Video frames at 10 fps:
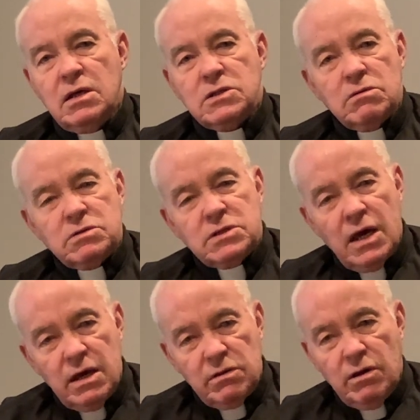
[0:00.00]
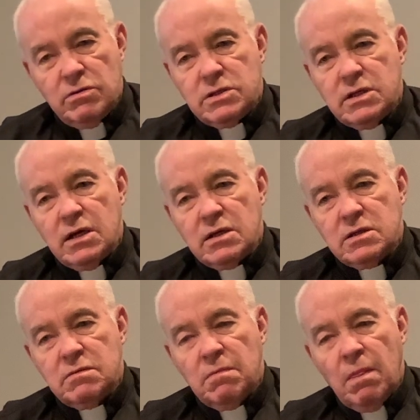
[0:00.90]
So take those
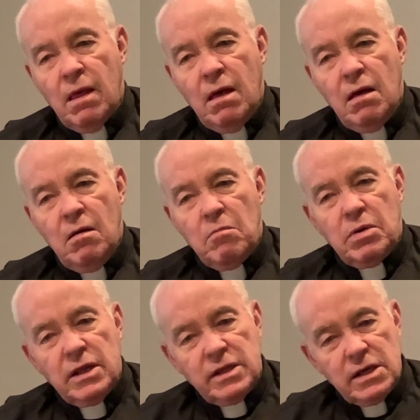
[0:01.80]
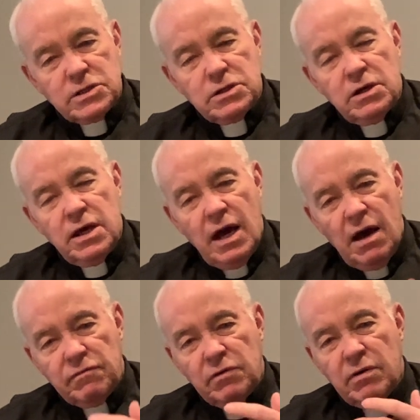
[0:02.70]
things. But additionally, you
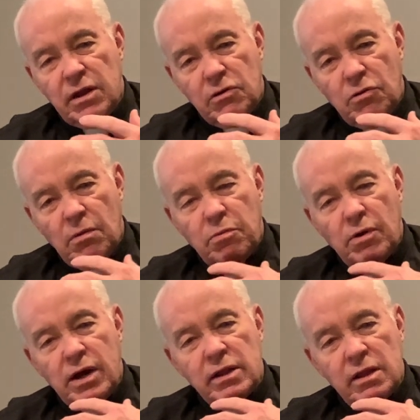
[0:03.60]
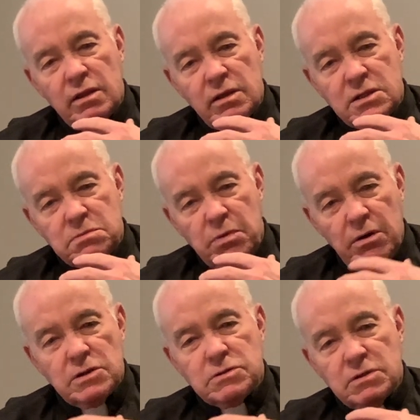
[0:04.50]
have to incorporate the
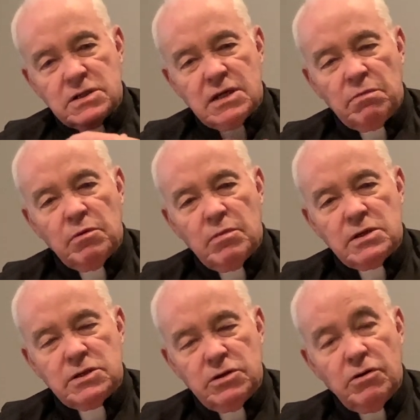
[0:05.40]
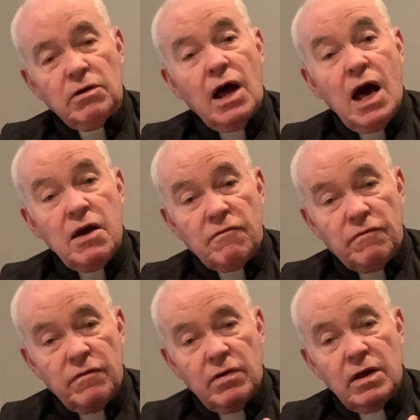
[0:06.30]
spiritual supplements in your
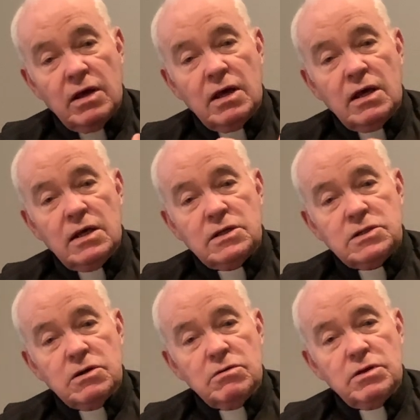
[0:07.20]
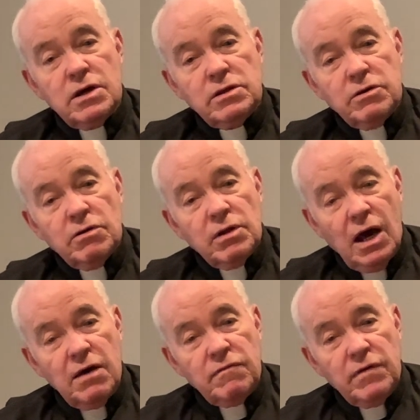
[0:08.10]
life so that your
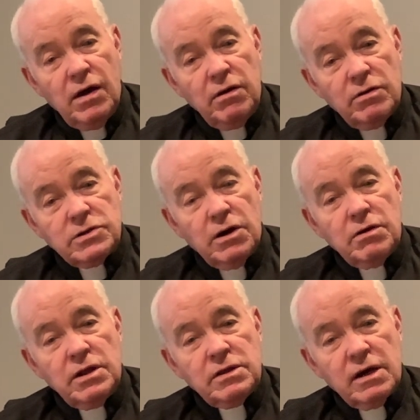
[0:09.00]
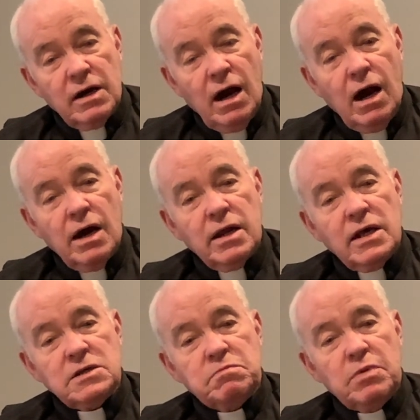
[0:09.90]
life and your journey to God
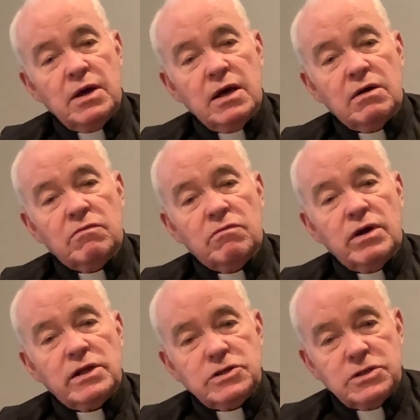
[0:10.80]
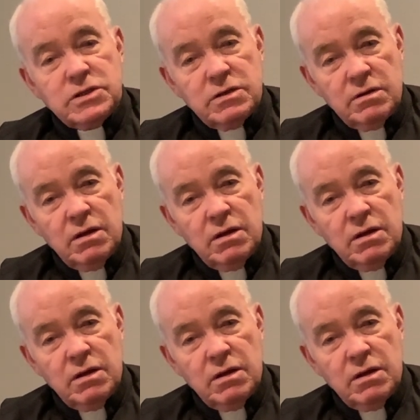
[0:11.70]
is being enriched